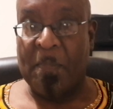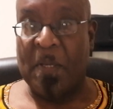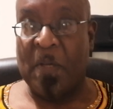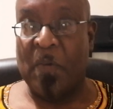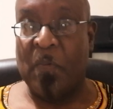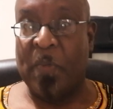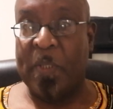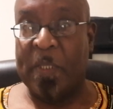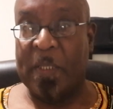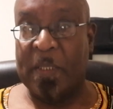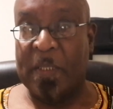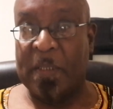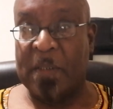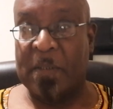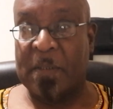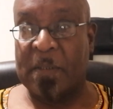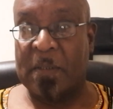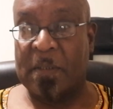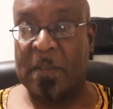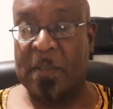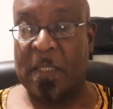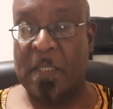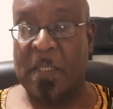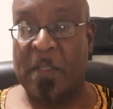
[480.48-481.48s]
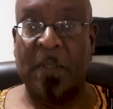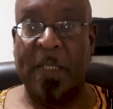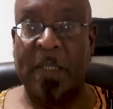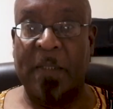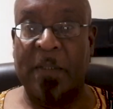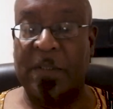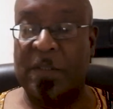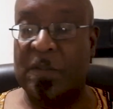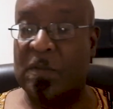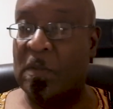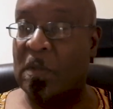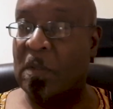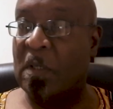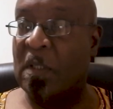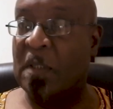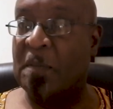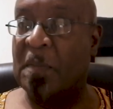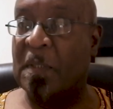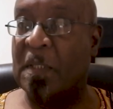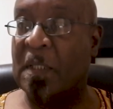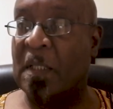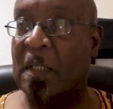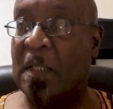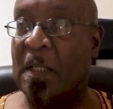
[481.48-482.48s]
bear witness that there is no God
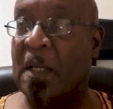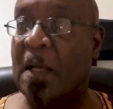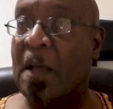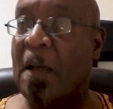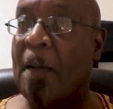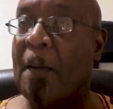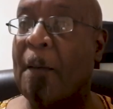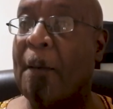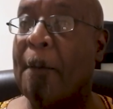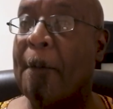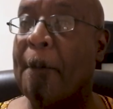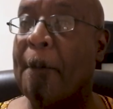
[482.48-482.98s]
but Allah,